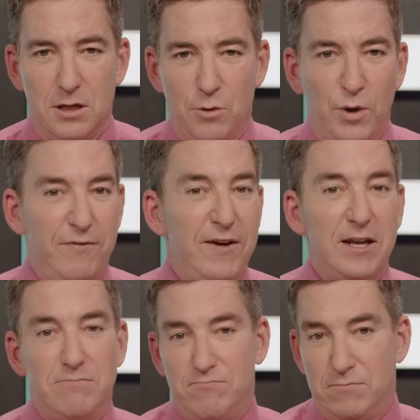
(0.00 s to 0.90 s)
would
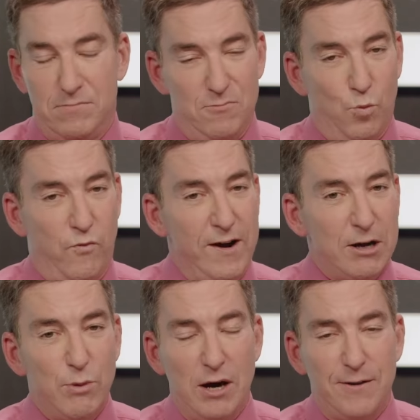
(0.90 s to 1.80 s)
fit
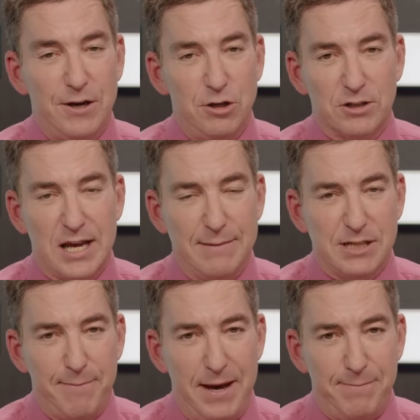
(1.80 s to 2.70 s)
very well on the New York Times
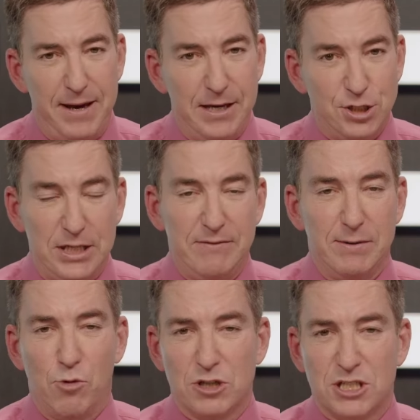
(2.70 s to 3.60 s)
op-ed page, even
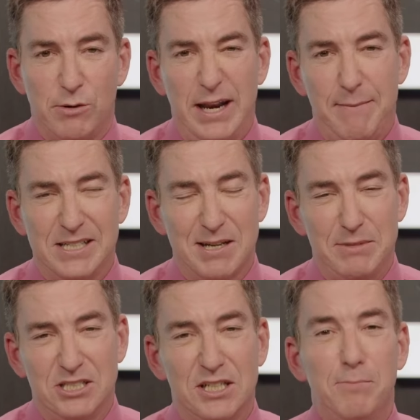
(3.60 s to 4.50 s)
more so on M S N
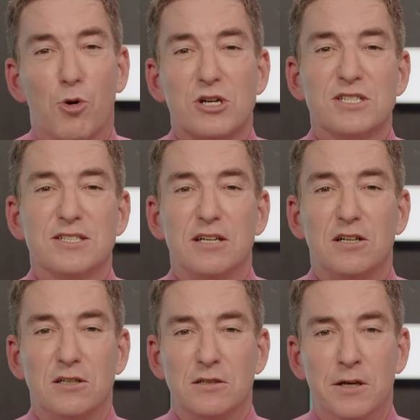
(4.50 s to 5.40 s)
B C, more
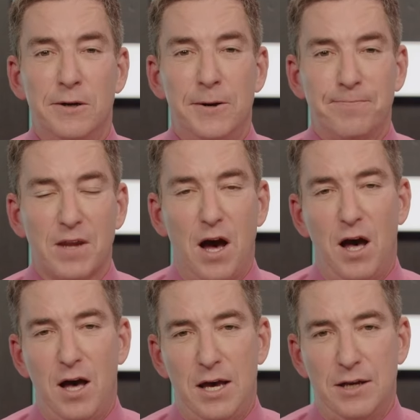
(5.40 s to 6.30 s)
still
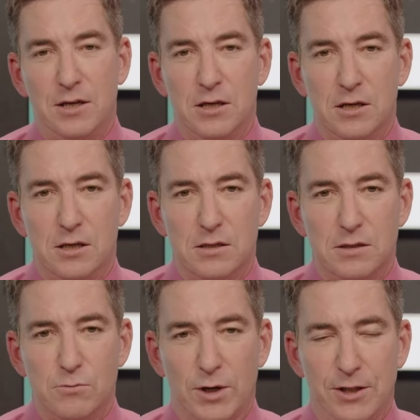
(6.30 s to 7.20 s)
on
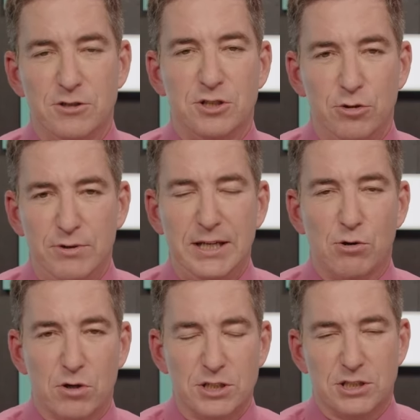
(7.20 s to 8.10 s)
one of those new
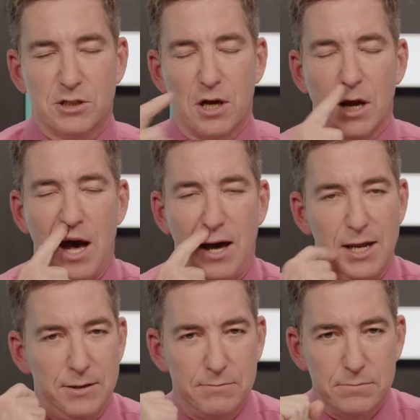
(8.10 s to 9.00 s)

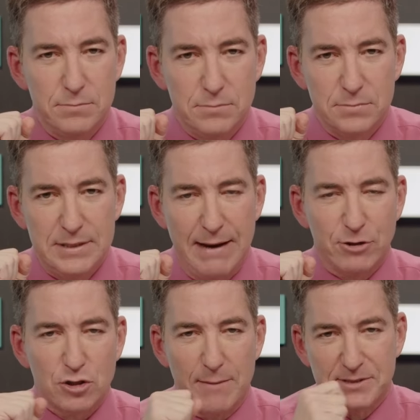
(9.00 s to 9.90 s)
neocon Never
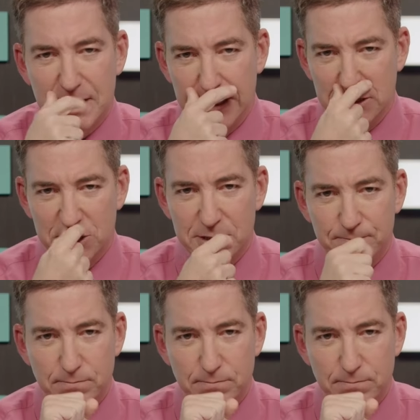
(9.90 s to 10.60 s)
Trump sites.